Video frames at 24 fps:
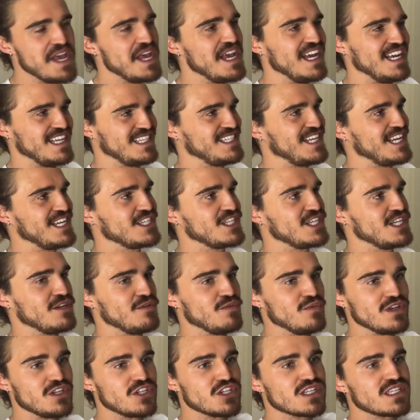Essentially,
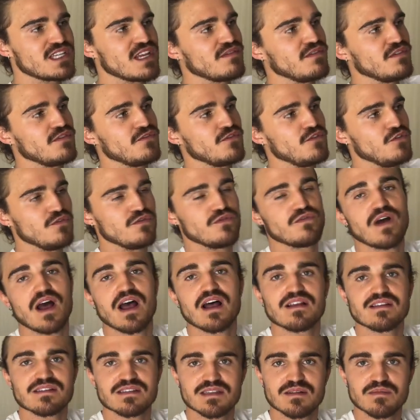we just have a few
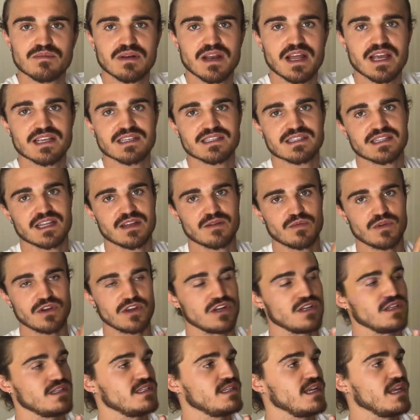files in place that we're going
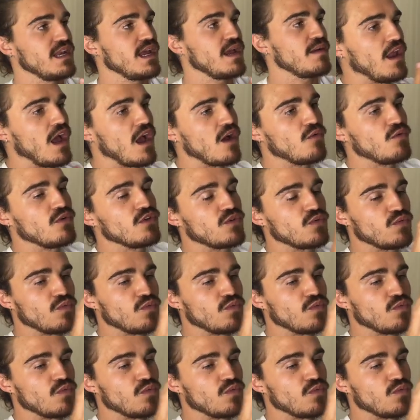to set up. Now with